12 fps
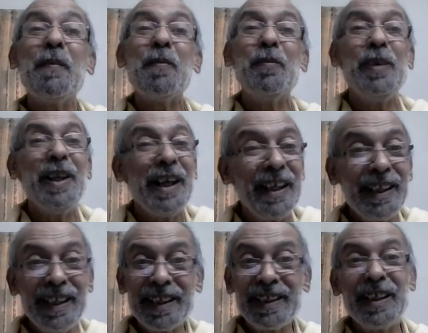will I
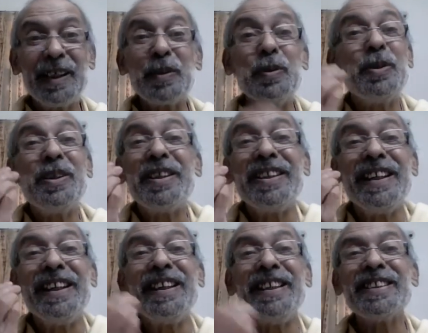get that good
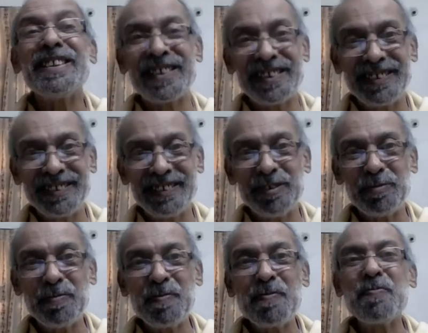taste?
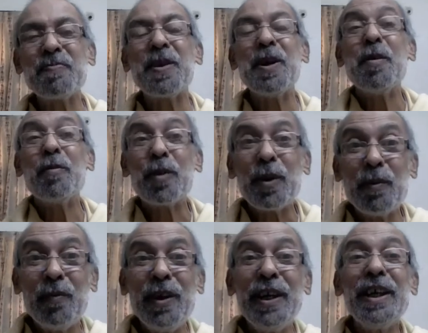Mm, from
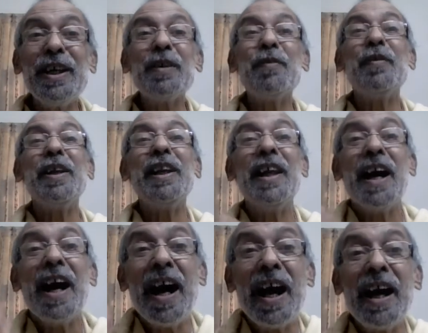where will
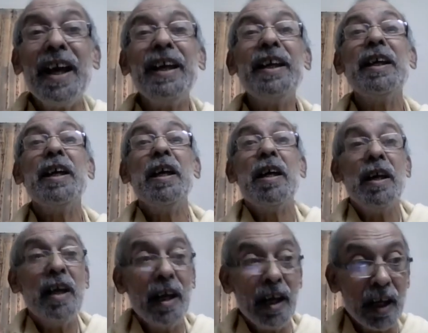I
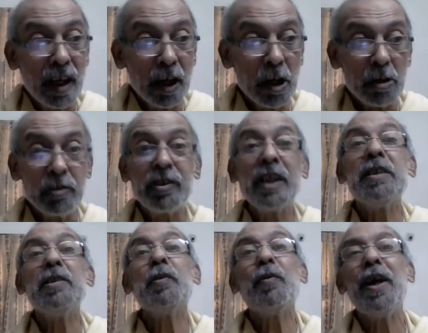uh,
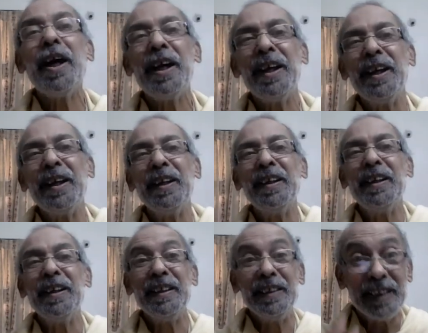satisfy
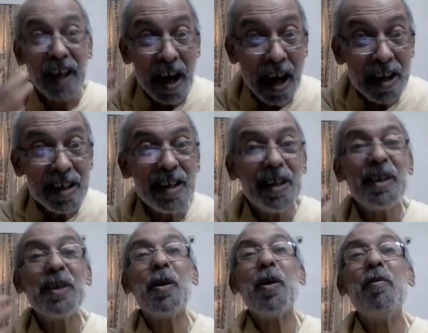the hunger
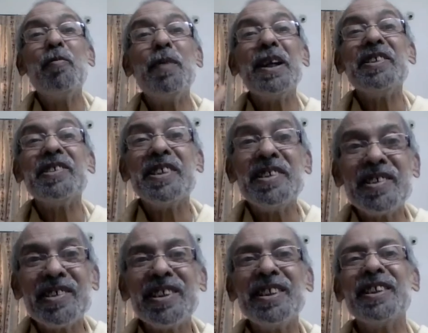of my
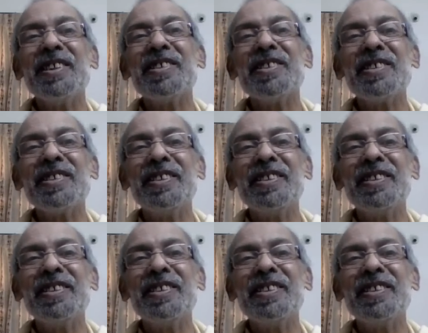senses?